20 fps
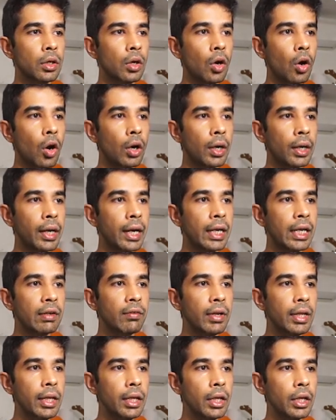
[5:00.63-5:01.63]

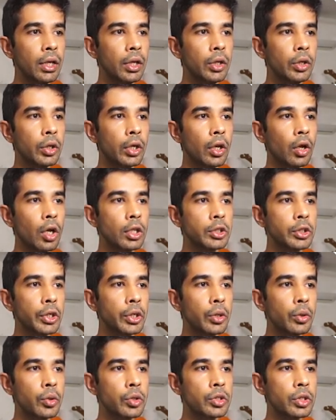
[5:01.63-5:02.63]
Alternatively, you can also
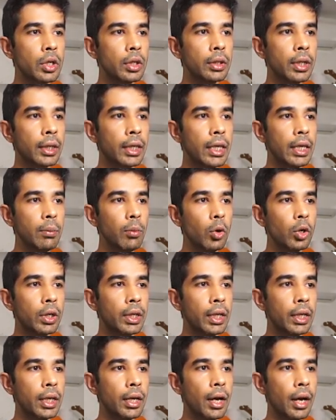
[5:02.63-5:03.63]
use the keyboard key